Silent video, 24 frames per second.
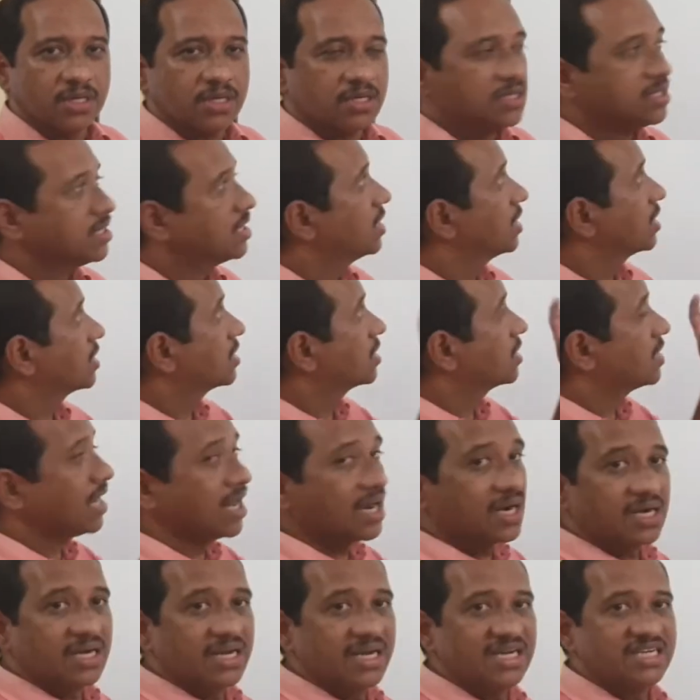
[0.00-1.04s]
The
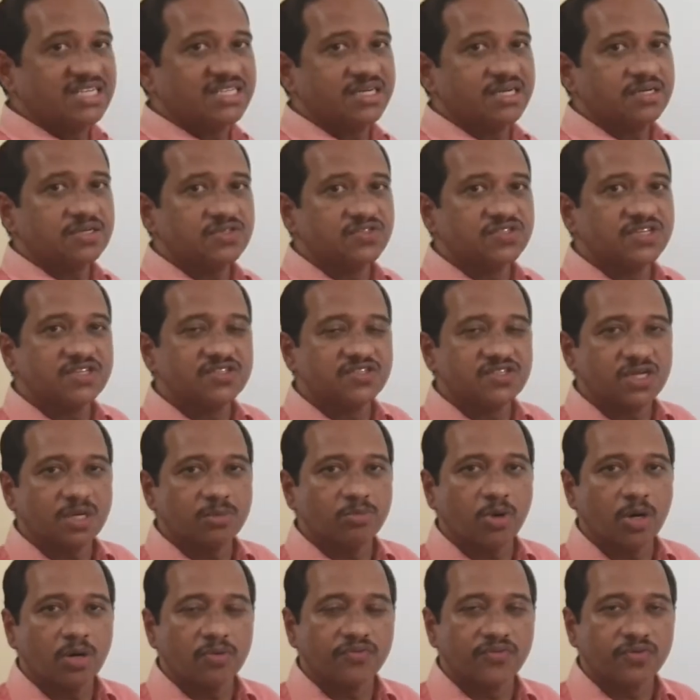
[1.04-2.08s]
Cartesian
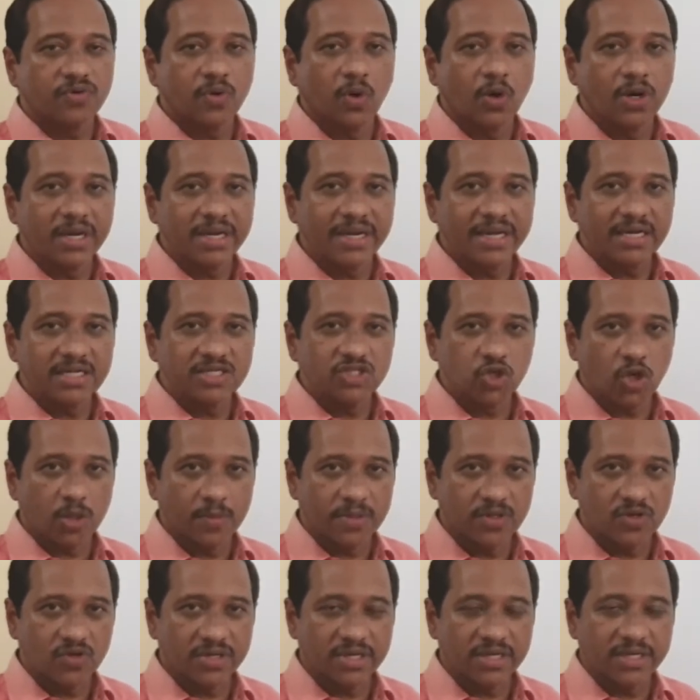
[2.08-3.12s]
system of coordinate
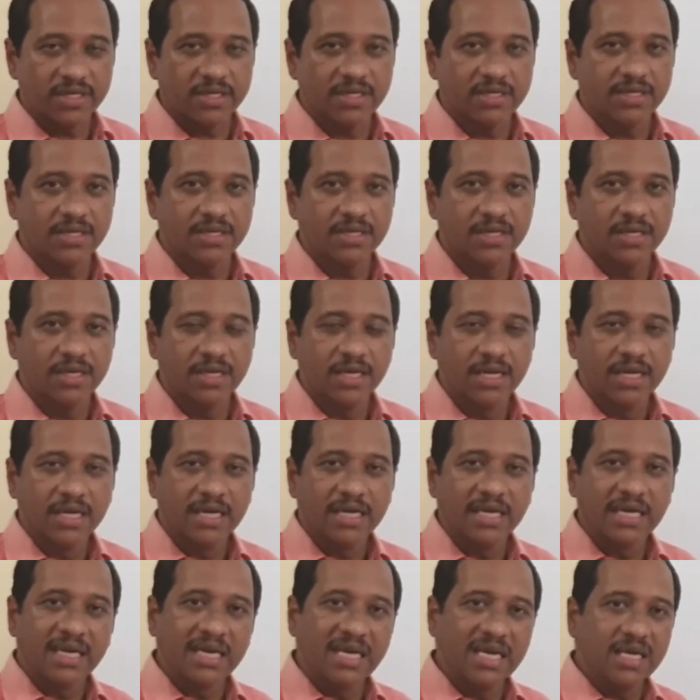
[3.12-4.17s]
geometry
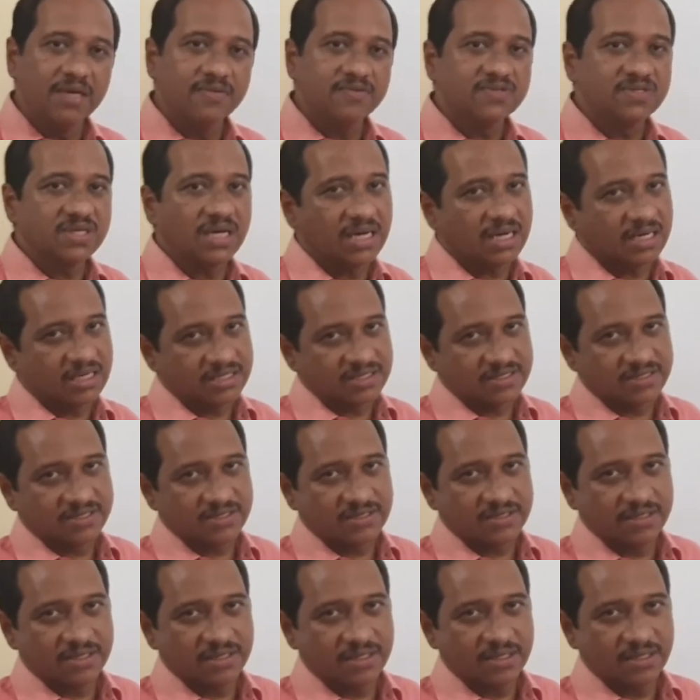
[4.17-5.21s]
gives
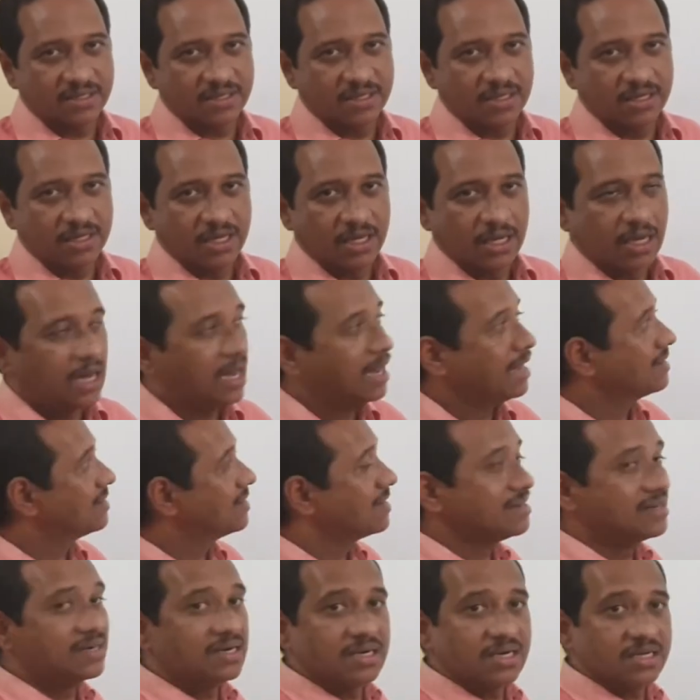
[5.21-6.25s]
us an
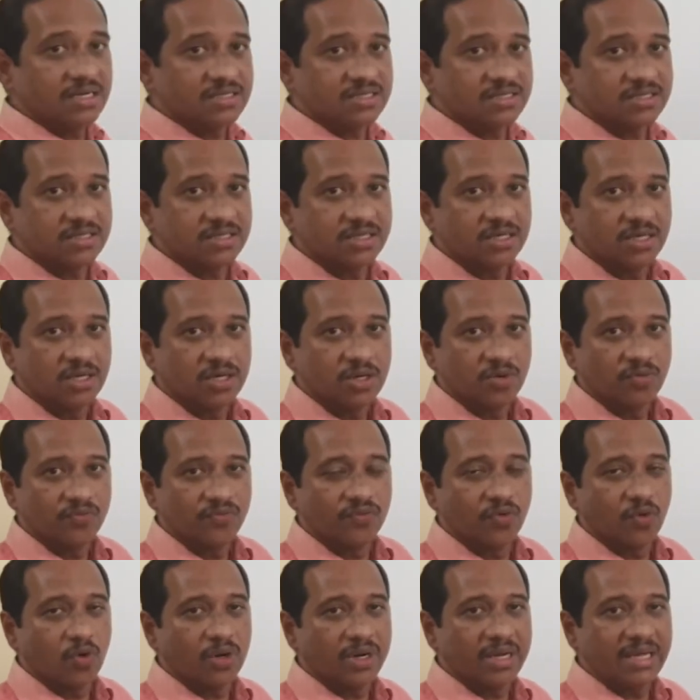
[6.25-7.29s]
address
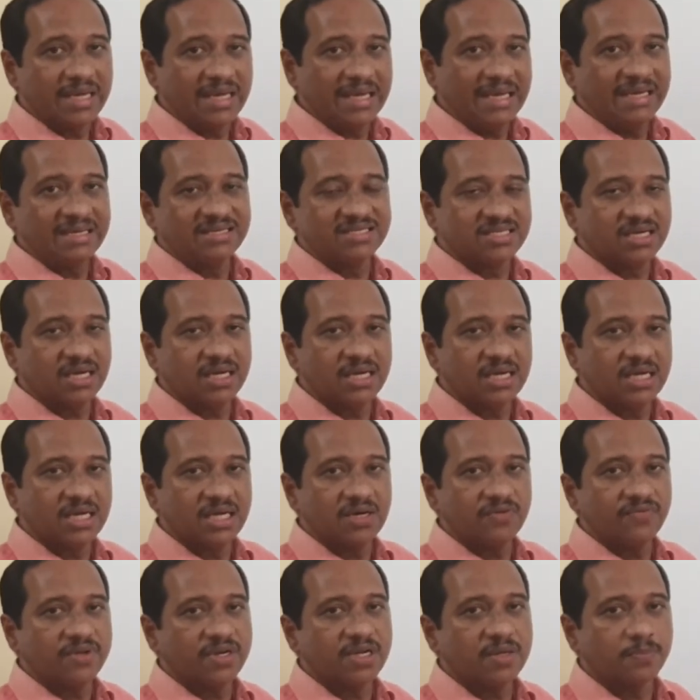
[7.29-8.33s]
for each and
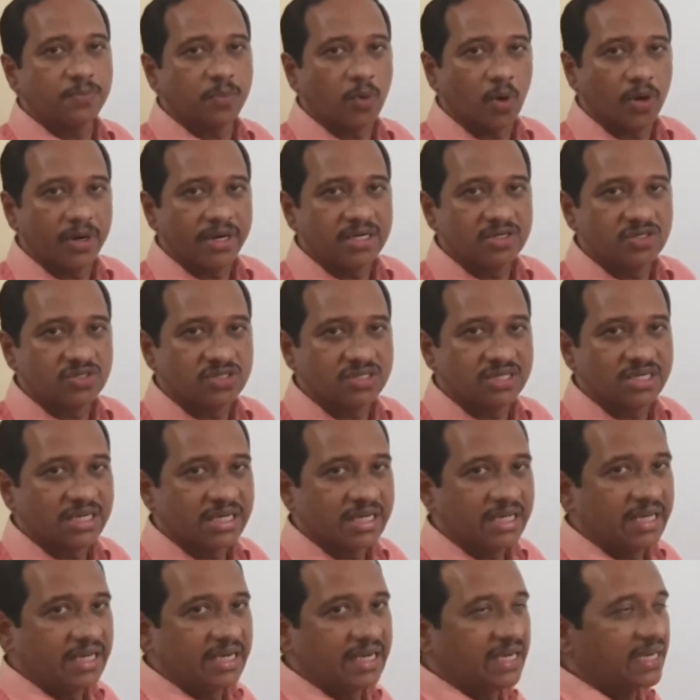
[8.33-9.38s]
every point
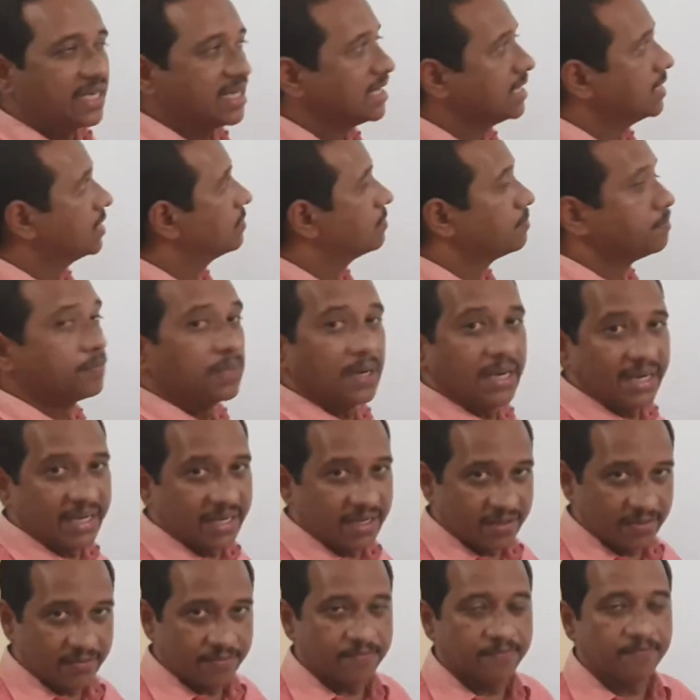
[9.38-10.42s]
in a
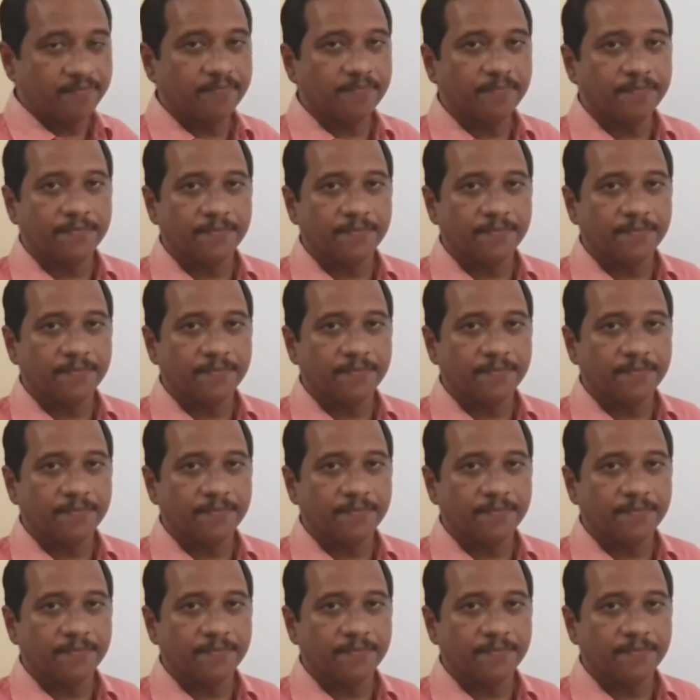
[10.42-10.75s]
plane.